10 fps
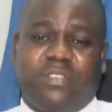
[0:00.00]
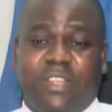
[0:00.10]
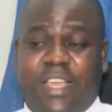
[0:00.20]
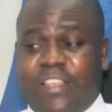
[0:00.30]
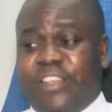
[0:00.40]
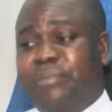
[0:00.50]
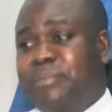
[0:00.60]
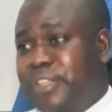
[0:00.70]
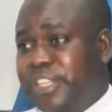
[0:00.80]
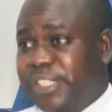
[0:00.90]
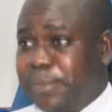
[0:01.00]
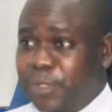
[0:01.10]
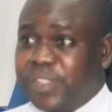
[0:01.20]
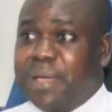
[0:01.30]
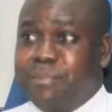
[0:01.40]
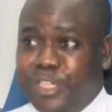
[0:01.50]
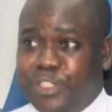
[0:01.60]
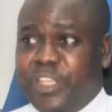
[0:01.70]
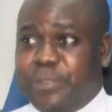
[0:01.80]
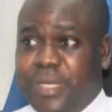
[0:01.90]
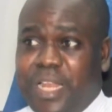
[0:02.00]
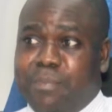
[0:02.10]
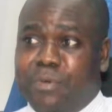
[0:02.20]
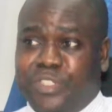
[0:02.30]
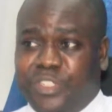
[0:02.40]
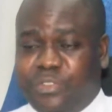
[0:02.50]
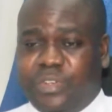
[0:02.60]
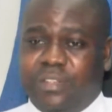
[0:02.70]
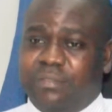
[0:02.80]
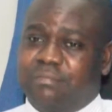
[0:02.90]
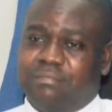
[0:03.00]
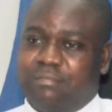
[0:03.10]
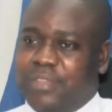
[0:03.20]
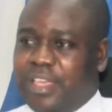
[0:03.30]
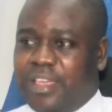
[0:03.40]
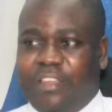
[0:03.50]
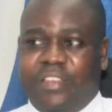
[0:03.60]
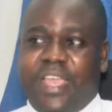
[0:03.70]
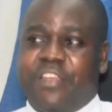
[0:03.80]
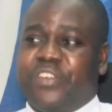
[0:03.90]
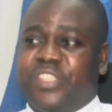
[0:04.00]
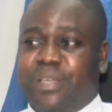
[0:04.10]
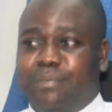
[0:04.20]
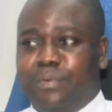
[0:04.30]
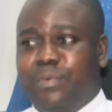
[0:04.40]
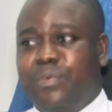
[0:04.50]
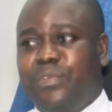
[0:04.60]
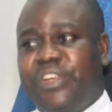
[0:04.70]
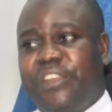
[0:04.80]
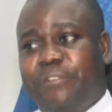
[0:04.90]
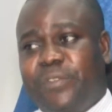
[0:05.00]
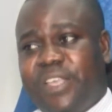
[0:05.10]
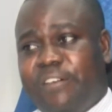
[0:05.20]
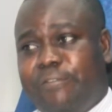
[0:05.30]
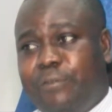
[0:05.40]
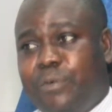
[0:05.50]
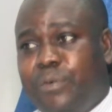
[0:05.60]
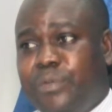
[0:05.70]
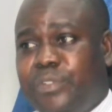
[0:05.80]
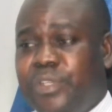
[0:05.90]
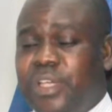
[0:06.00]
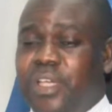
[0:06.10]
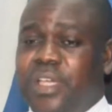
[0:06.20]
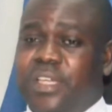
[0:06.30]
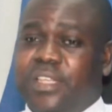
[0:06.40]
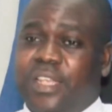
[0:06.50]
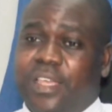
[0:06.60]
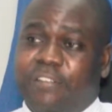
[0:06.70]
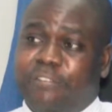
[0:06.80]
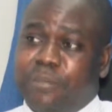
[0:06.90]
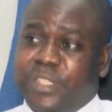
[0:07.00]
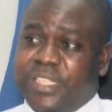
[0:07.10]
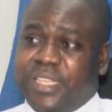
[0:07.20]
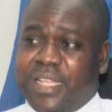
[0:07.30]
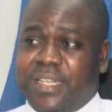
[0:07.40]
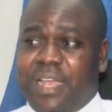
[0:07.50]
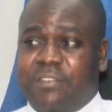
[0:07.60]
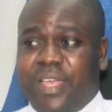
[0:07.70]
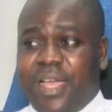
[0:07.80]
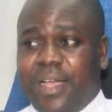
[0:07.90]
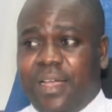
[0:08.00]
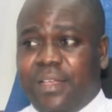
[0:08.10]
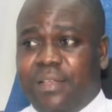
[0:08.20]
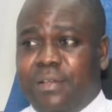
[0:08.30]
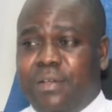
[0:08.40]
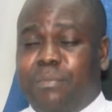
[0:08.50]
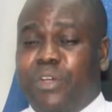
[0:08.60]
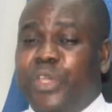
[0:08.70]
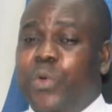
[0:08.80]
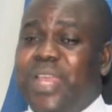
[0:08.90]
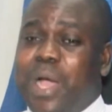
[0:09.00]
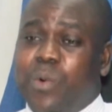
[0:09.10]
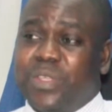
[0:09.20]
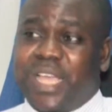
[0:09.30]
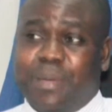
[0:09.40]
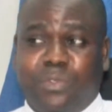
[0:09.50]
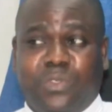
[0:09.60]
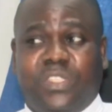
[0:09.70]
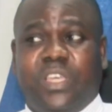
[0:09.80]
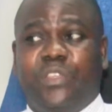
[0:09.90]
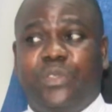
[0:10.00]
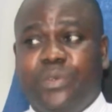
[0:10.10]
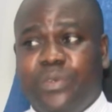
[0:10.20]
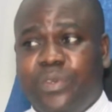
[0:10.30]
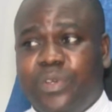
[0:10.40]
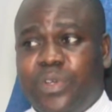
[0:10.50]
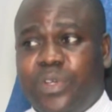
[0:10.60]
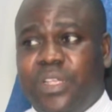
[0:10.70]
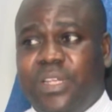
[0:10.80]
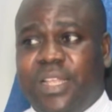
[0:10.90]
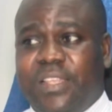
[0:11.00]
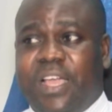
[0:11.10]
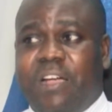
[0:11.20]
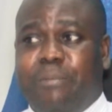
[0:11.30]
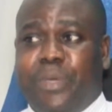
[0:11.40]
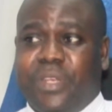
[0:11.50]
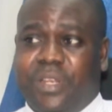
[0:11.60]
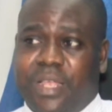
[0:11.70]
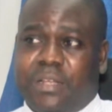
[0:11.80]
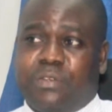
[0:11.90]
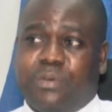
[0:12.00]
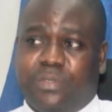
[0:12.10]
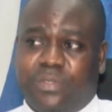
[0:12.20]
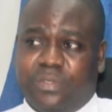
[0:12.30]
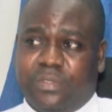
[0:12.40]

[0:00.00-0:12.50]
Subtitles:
Like the symptoms I mentioned, especially among children, they are irritable, they refuse their food, they vomiting and diarrhea, but the older ones are able to tell you that they have pain in their throat.